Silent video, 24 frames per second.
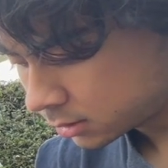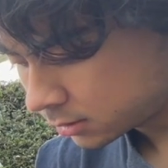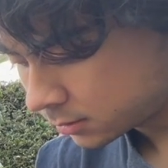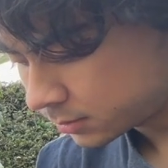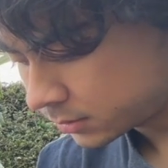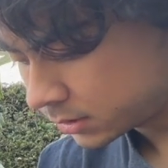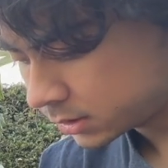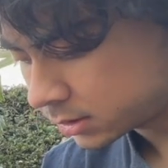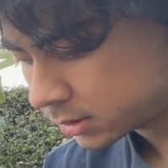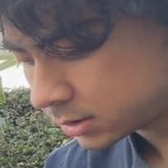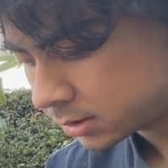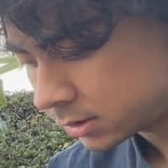
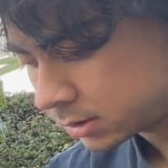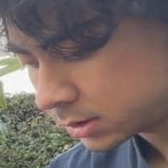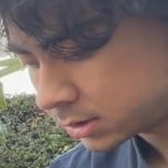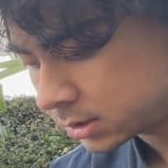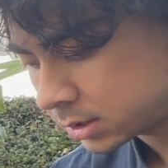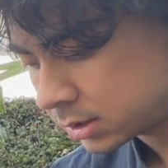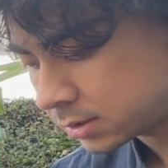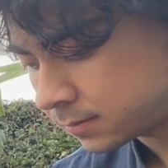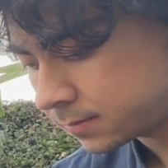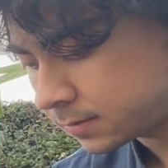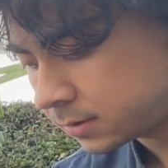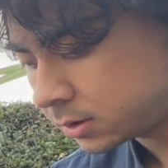because
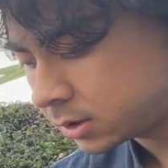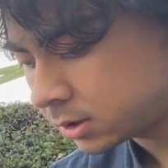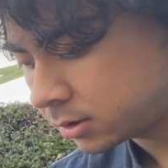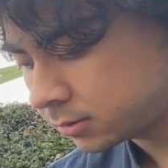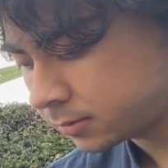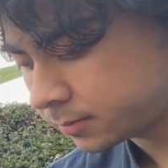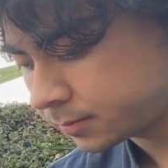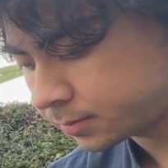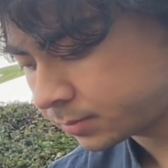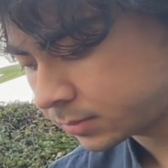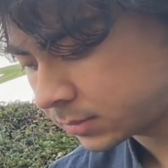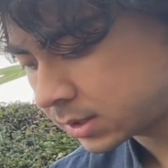if you don't,
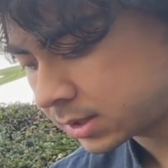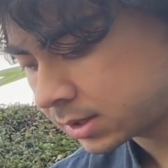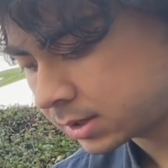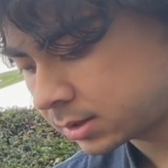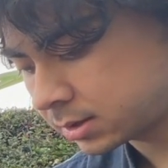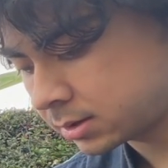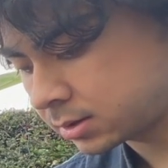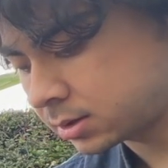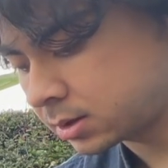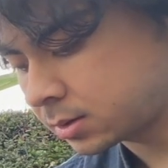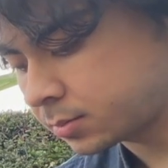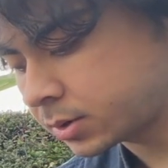
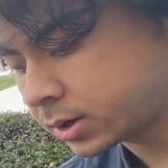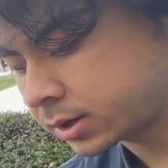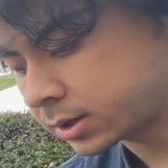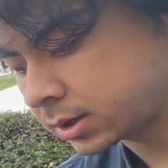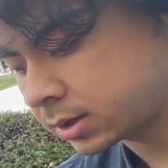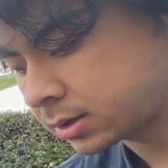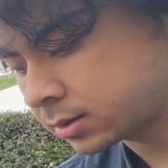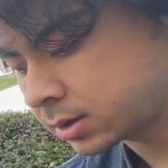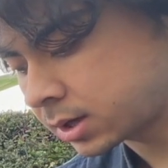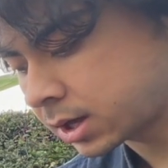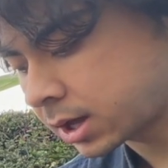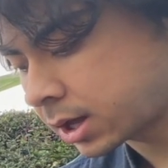then the bucket
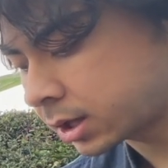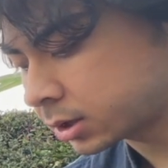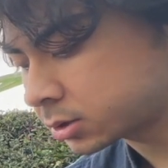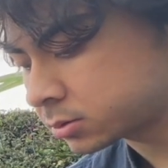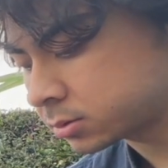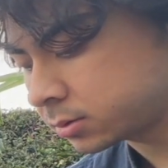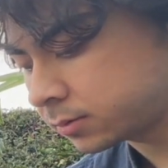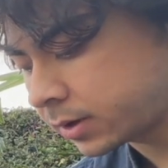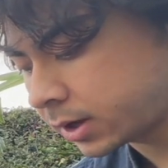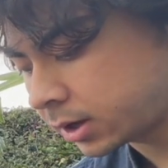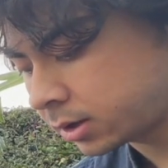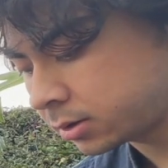actual
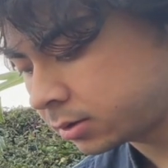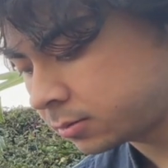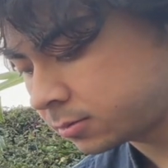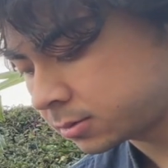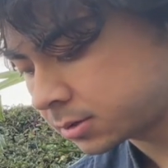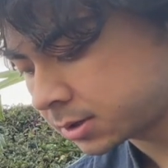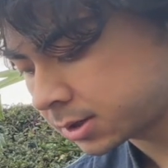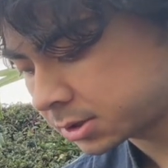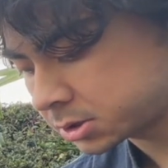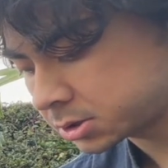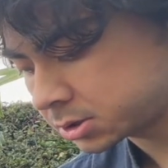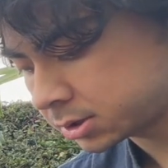value will
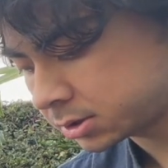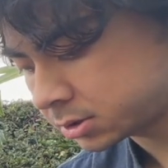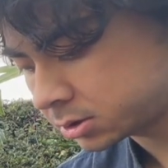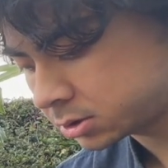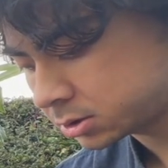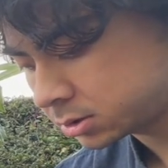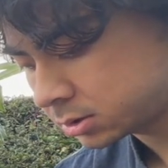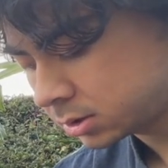not change.